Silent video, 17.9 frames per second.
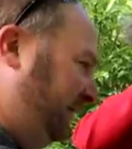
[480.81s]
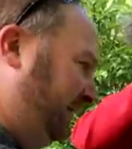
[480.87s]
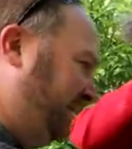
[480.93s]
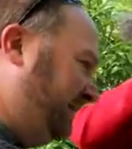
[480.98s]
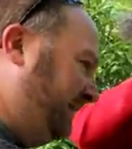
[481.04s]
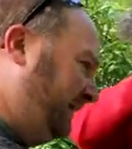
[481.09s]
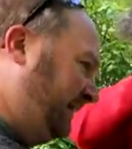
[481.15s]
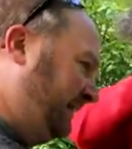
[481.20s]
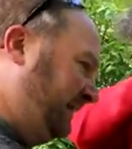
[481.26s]
And
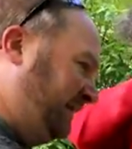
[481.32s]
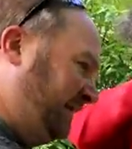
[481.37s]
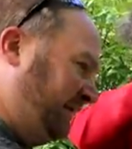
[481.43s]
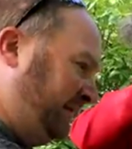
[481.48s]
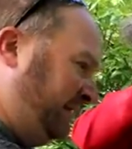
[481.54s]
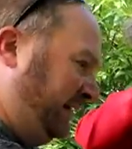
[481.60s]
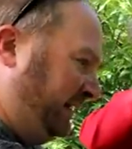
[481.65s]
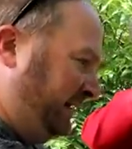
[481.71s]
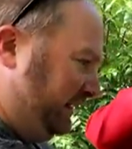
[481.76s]

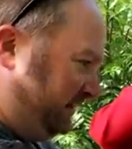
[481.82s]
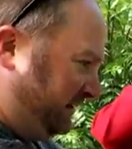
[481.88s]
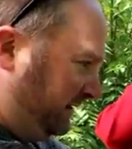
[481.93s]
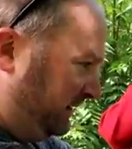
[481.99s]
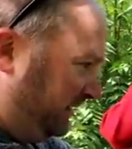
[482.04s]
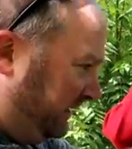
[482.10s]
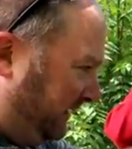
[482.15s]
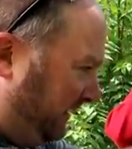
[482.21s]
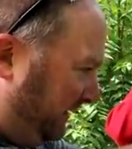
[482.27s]
yeah, that's a
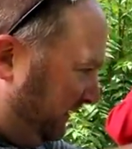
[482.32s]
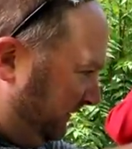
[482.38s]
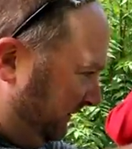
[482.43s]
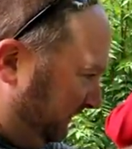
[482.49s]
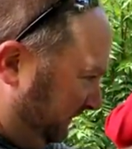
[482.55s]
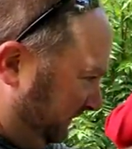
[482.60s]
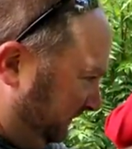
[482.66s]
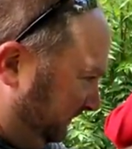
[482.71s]
good idea.